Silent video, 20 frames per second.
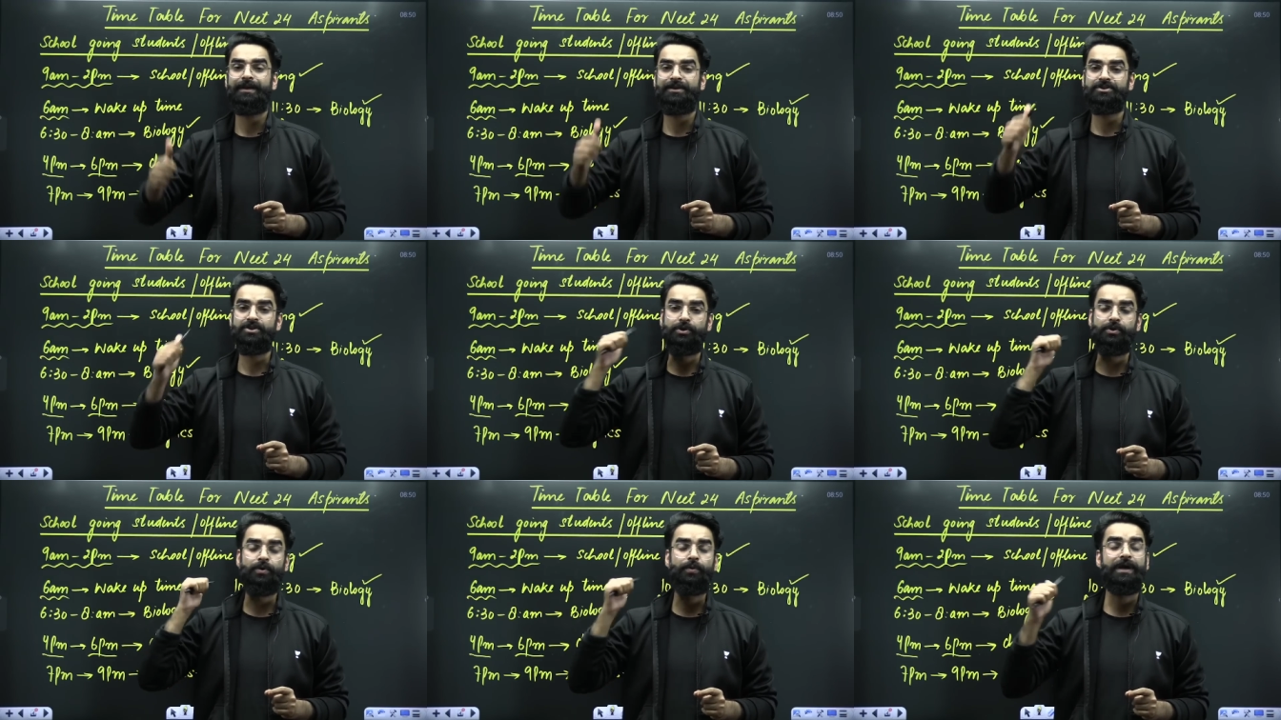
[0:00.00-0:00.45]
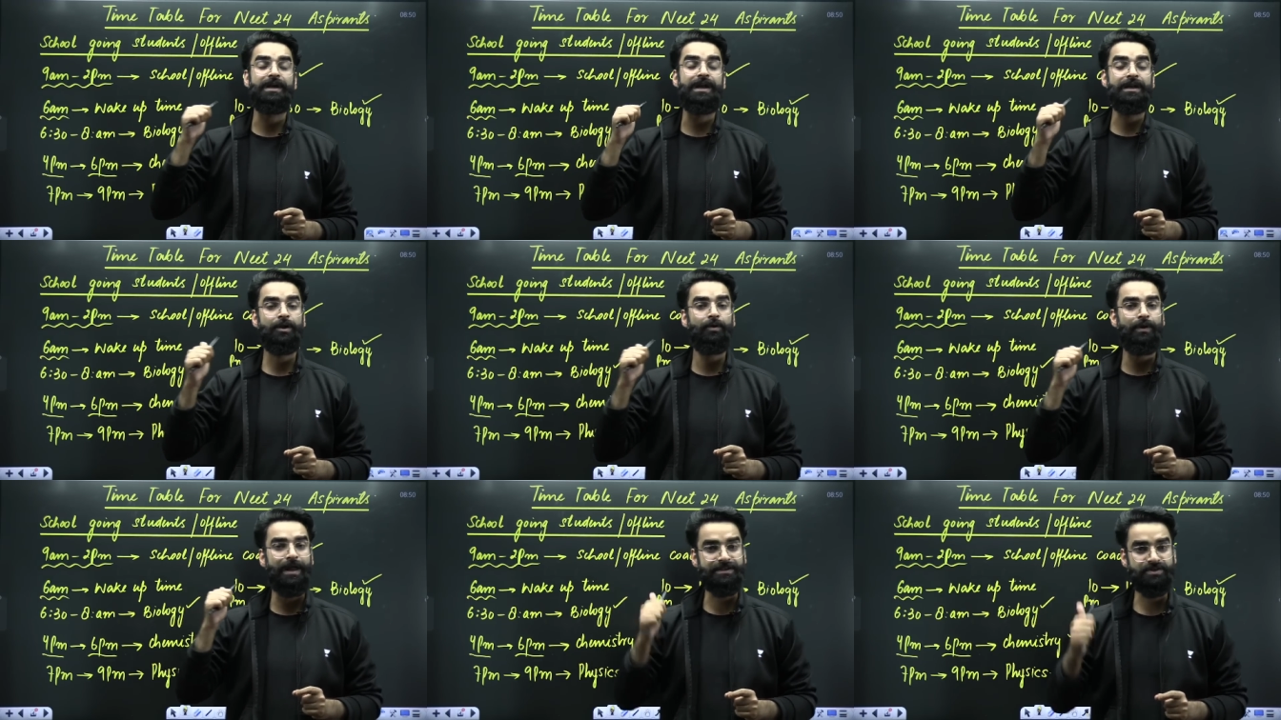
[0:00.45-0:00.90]
So do get
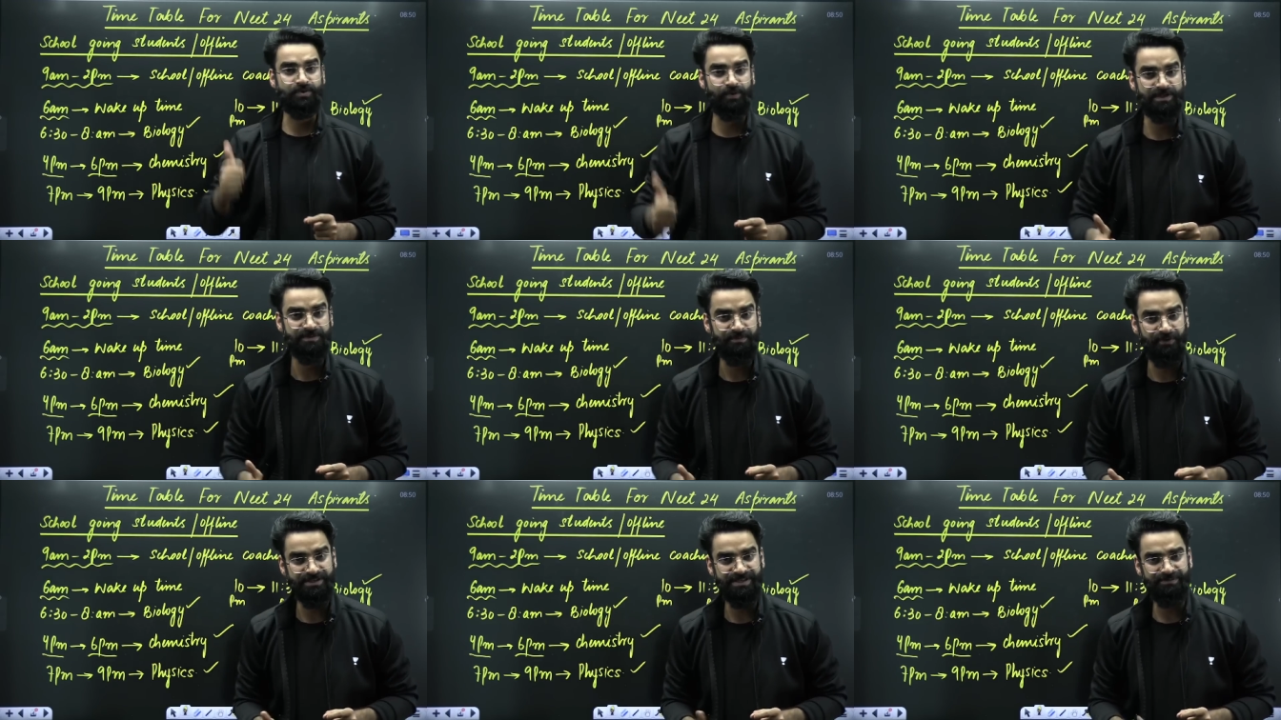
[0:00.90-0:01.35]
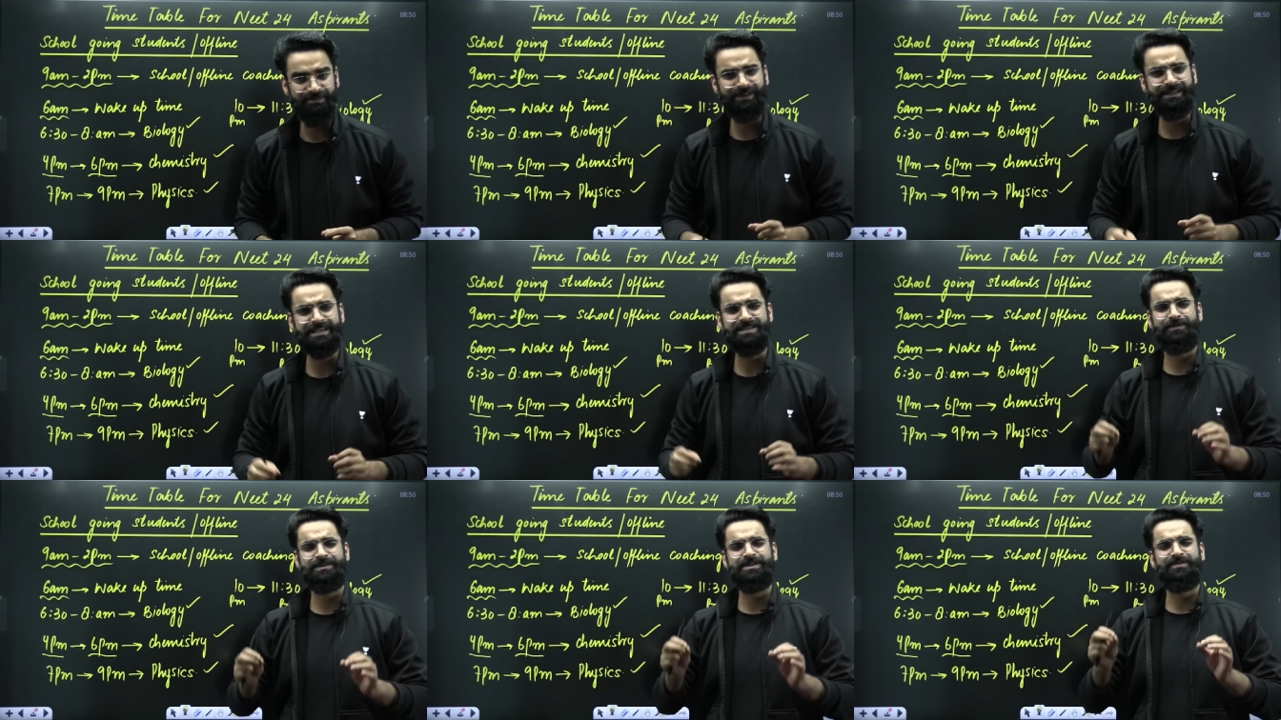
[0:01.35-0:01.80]
enrolled as soon as possible.
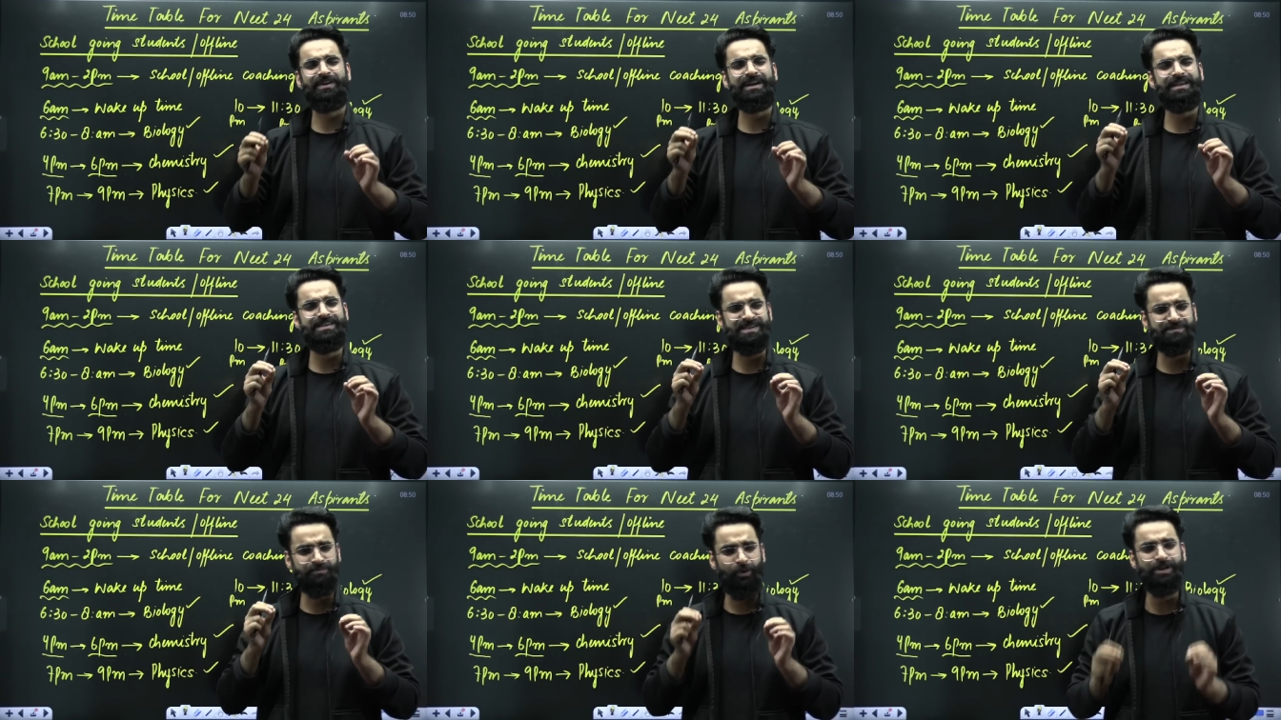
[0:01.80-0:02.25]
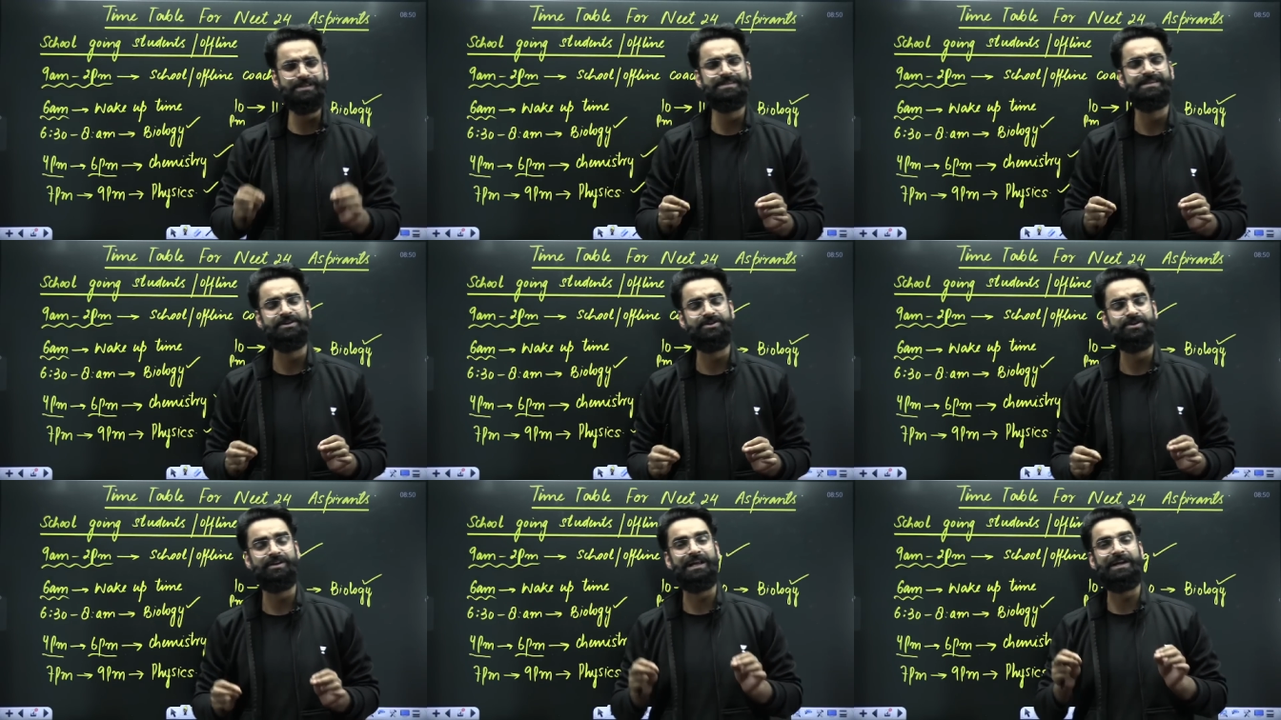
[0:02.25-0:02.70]
This was a very small
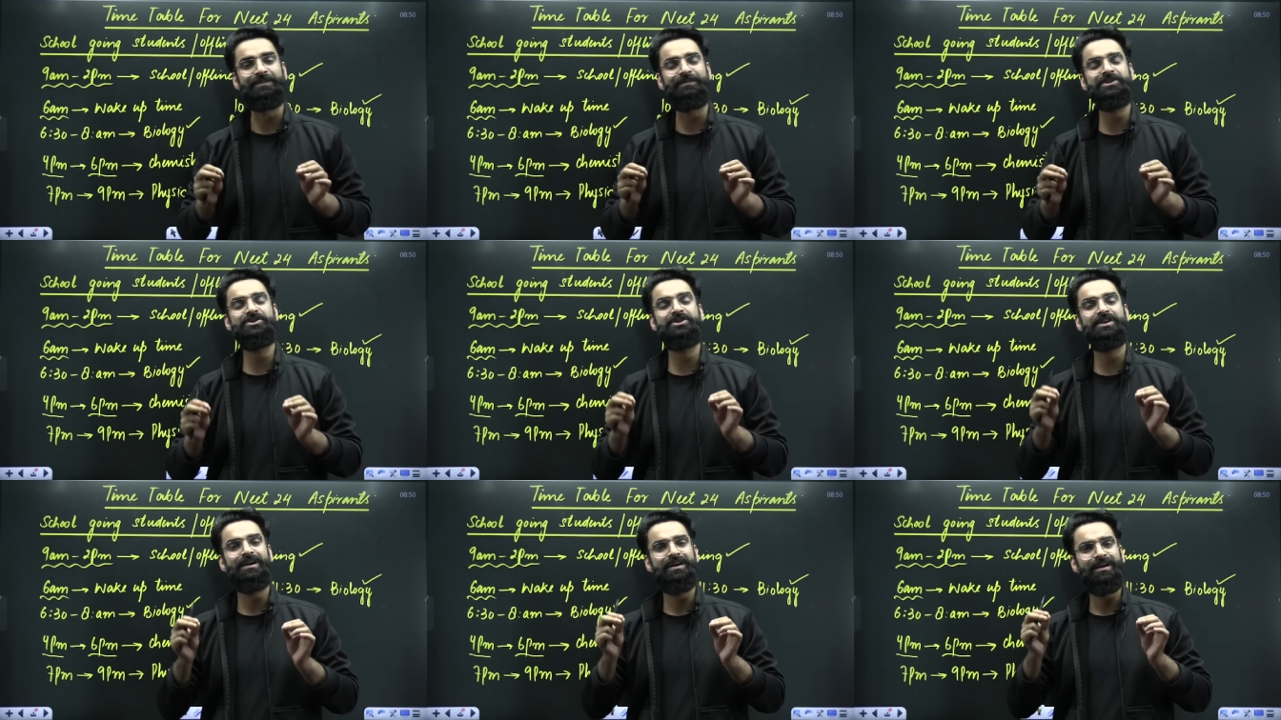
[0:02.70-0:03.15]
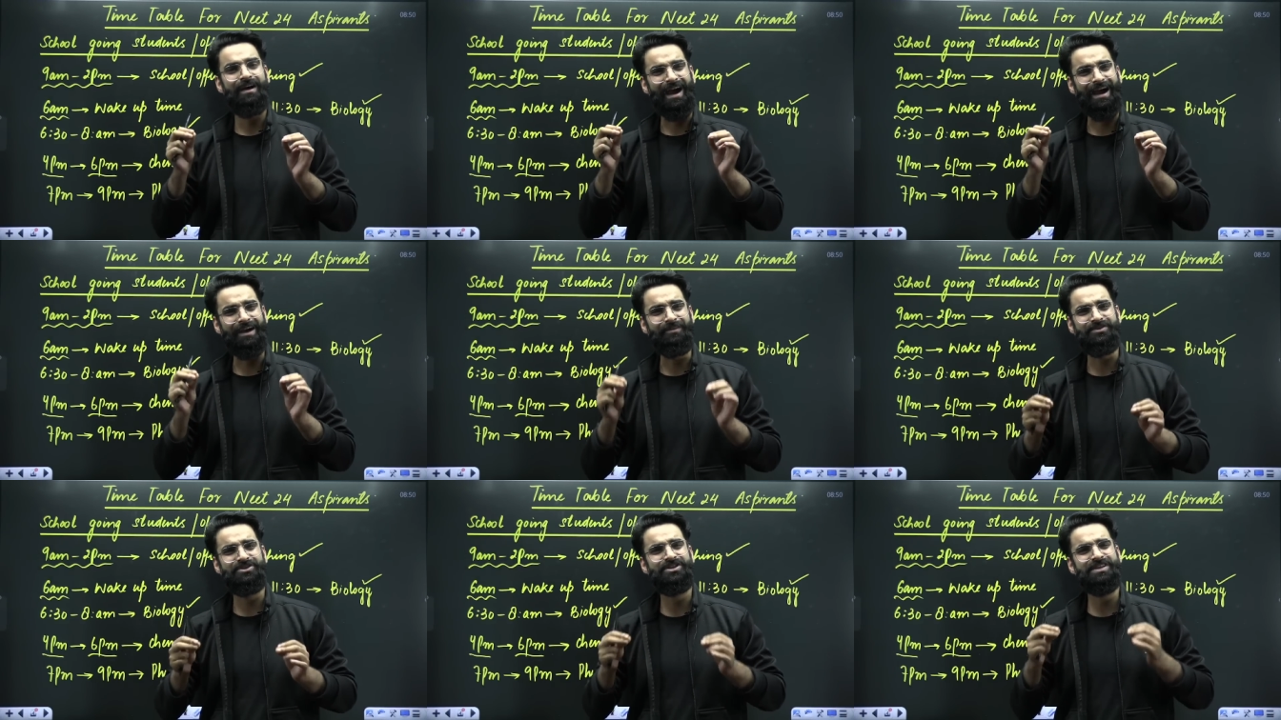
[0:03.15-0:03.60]
session in which
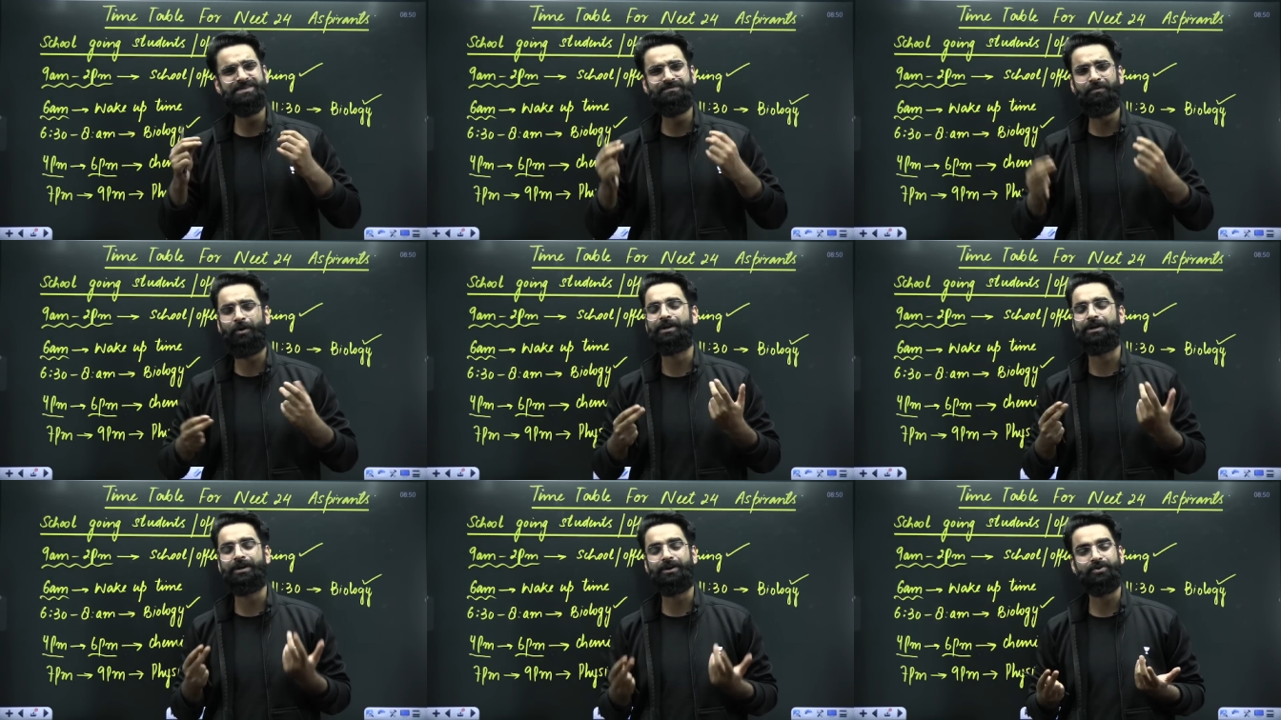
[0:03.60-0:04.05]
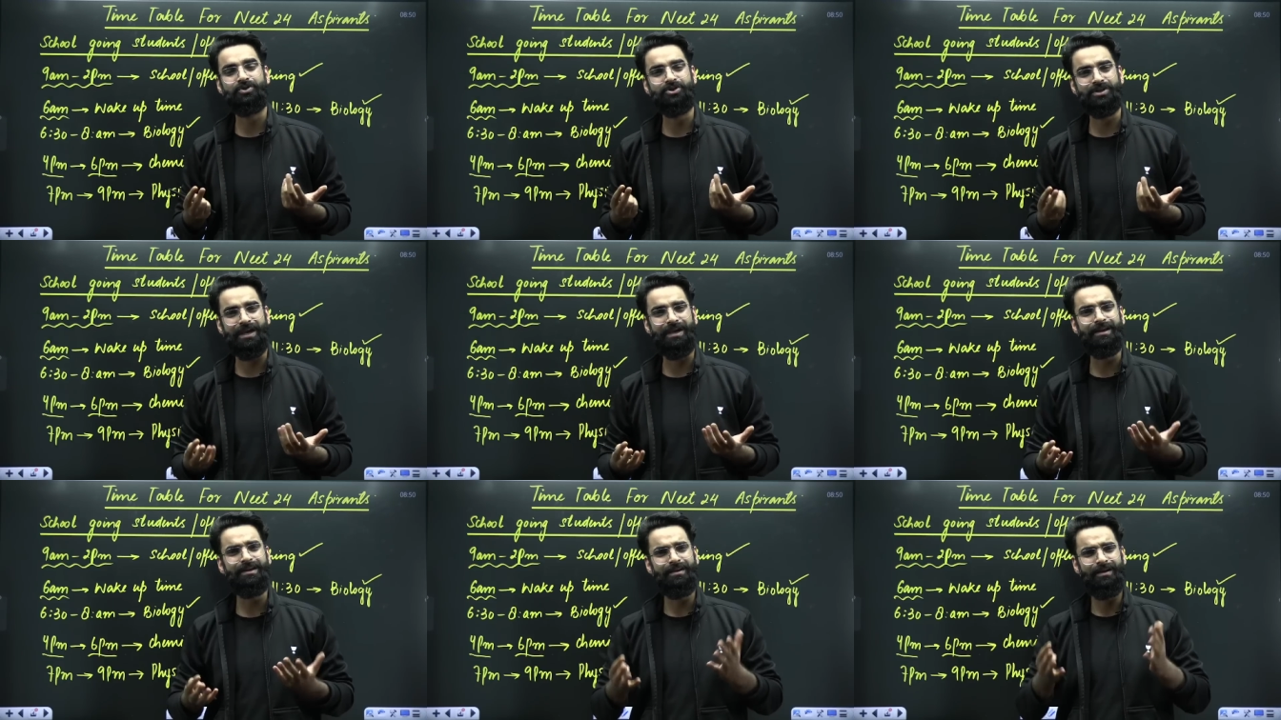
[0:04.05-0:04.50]
I just wanted to
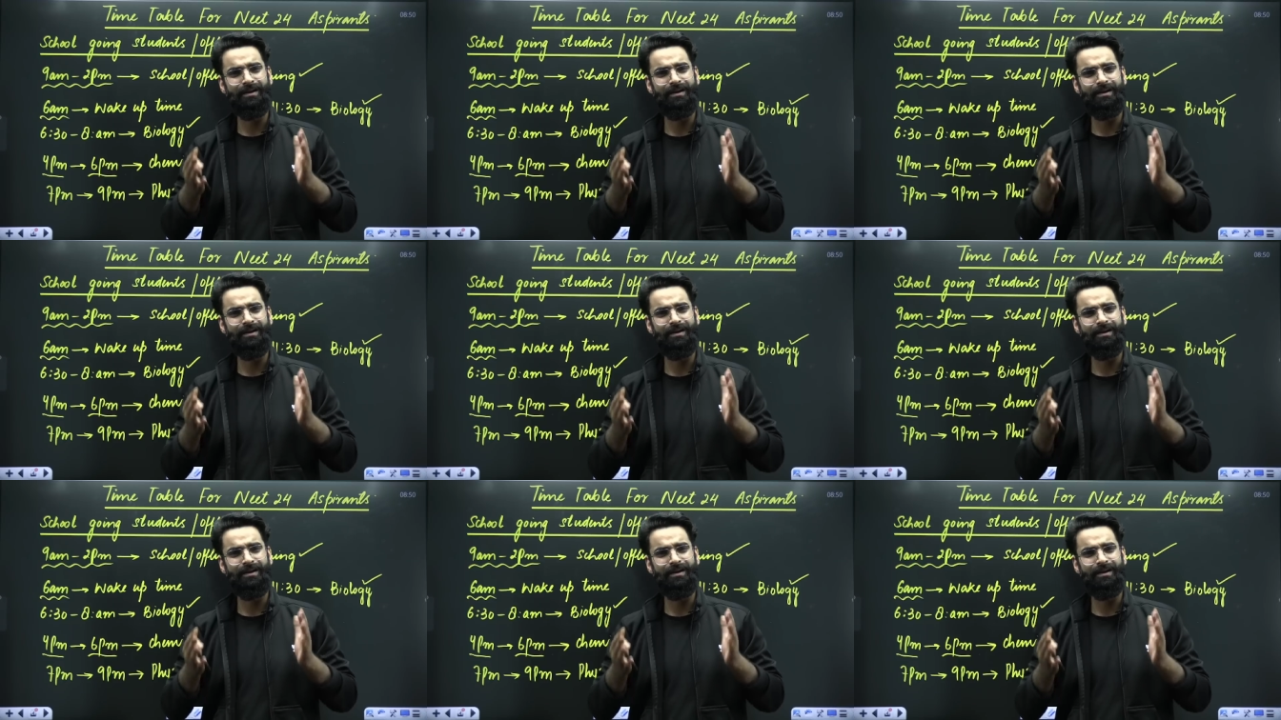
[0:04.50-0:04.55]
share